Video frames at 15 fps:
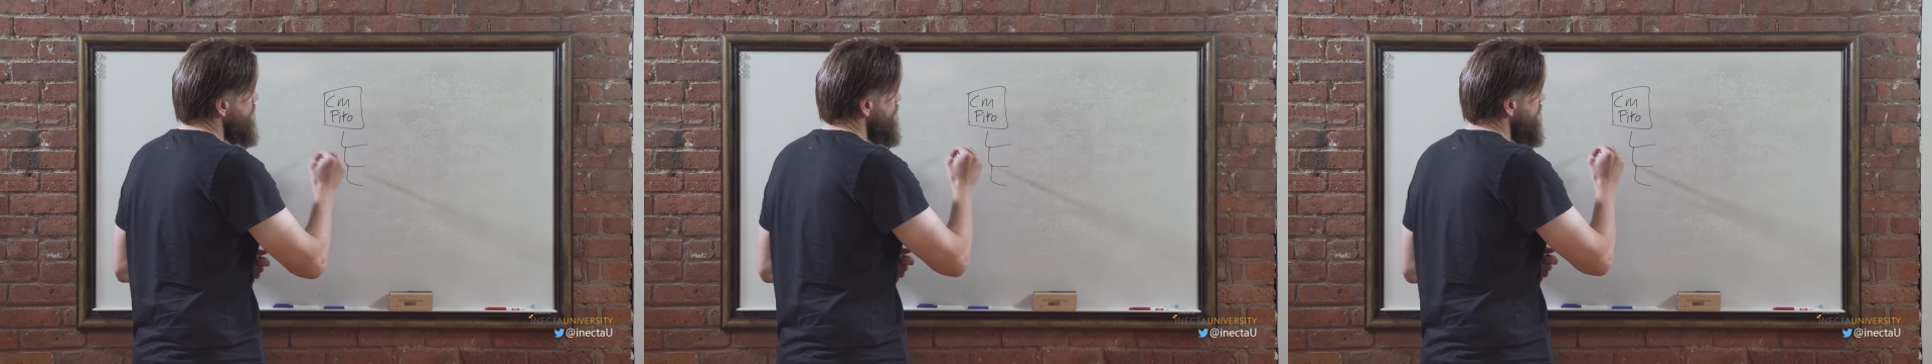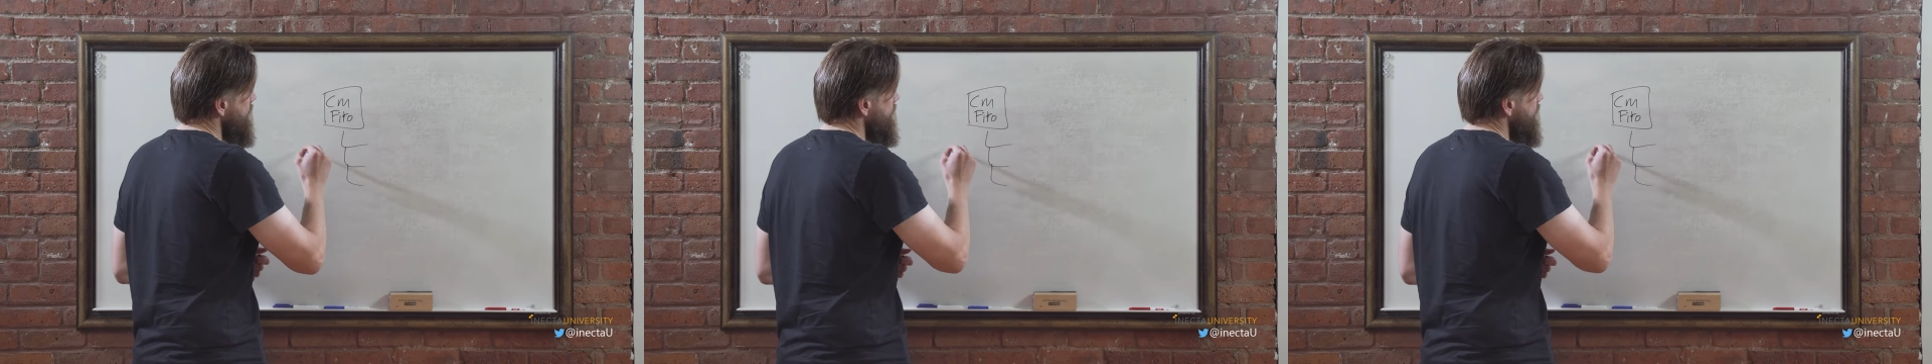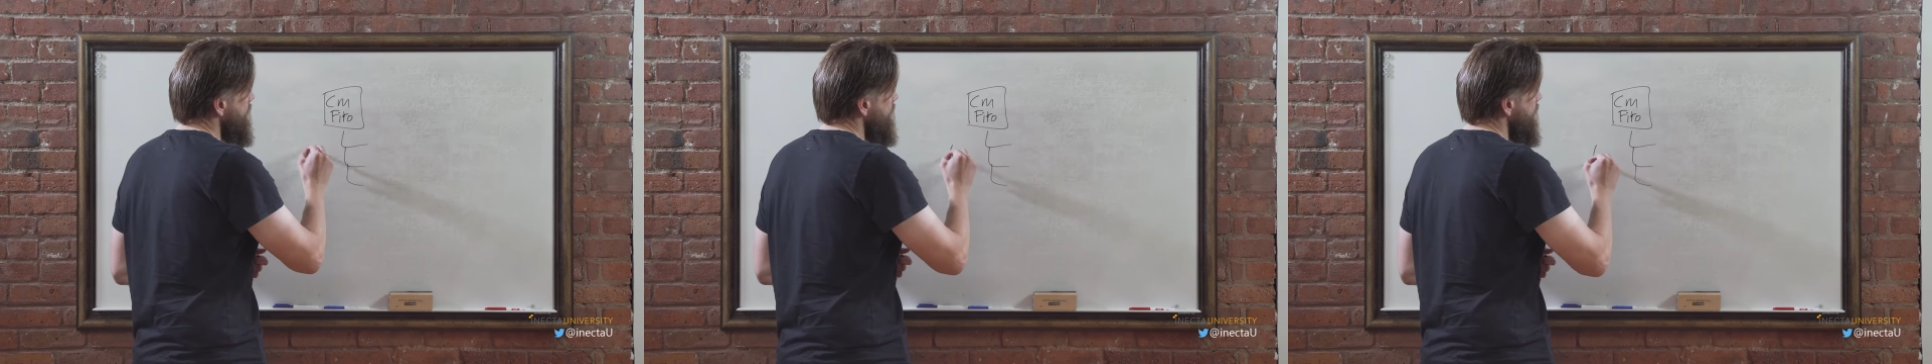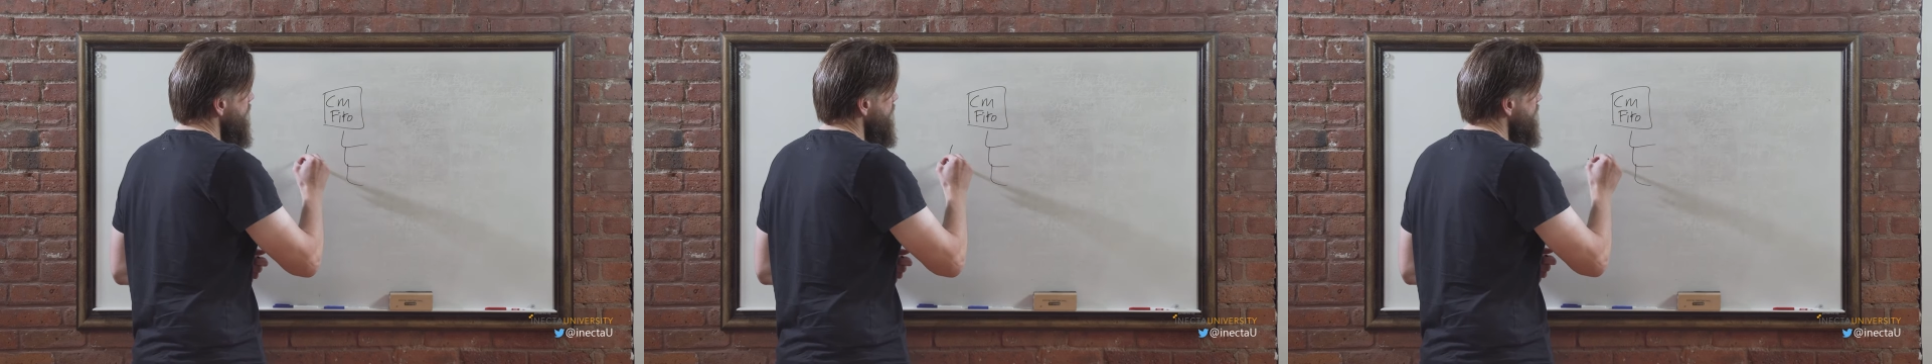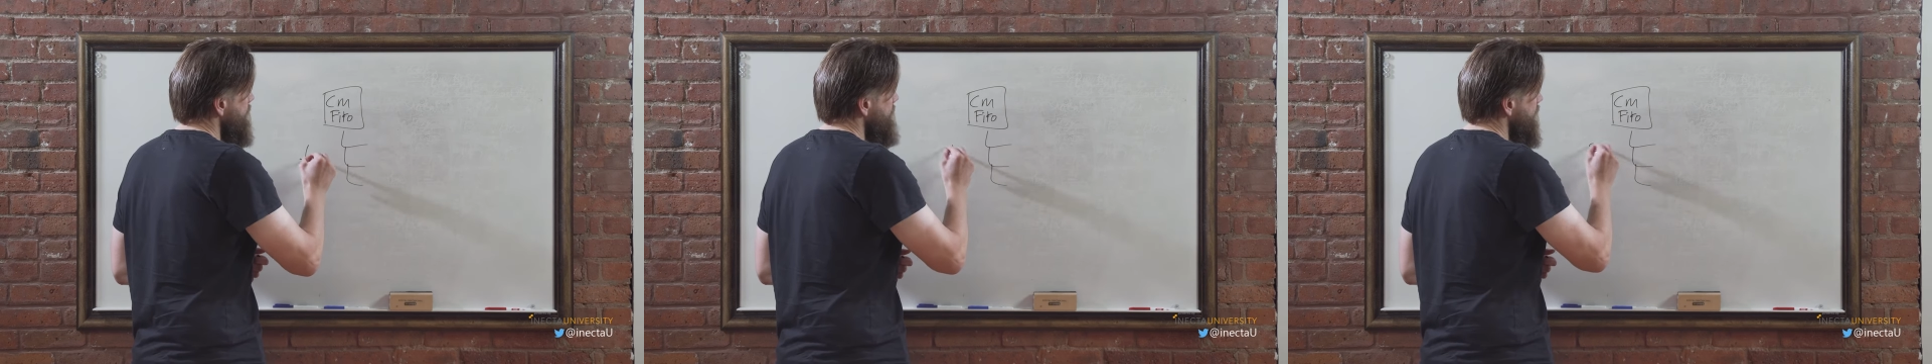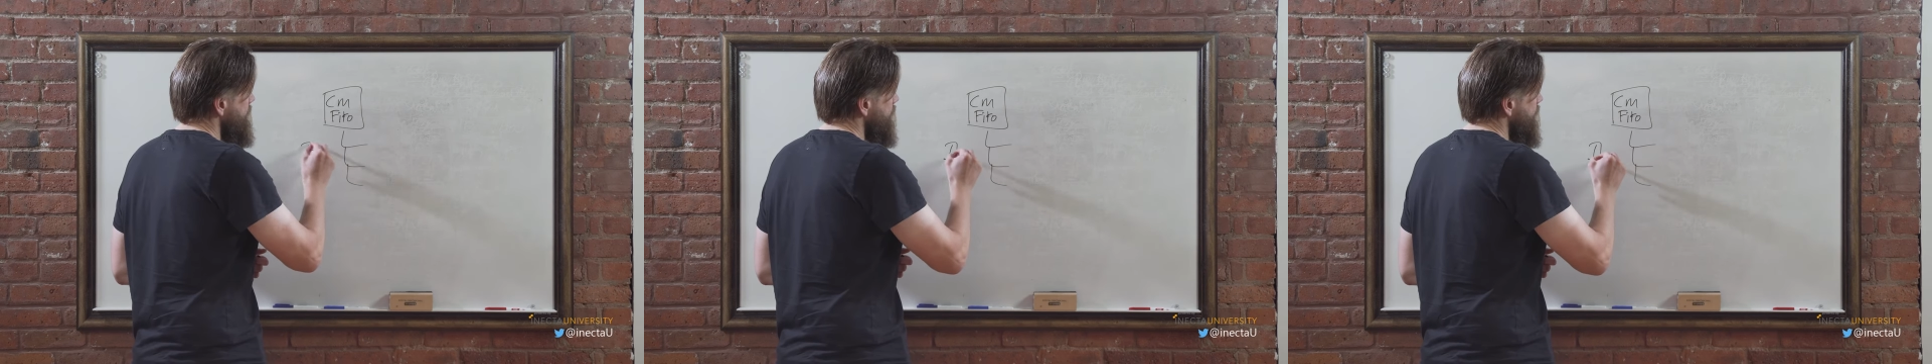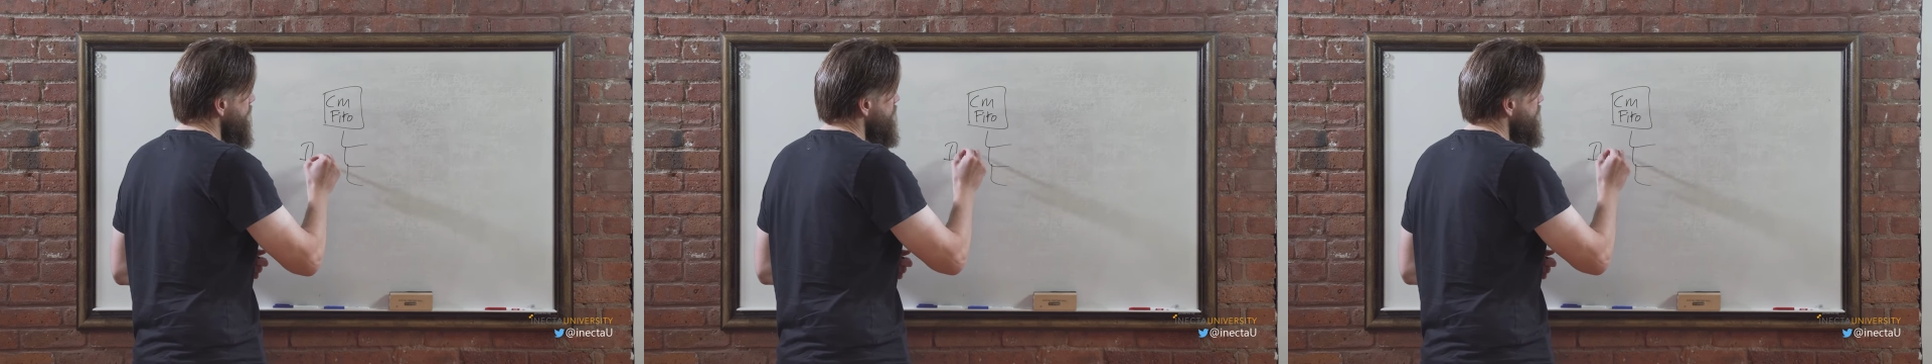So these are the item ledger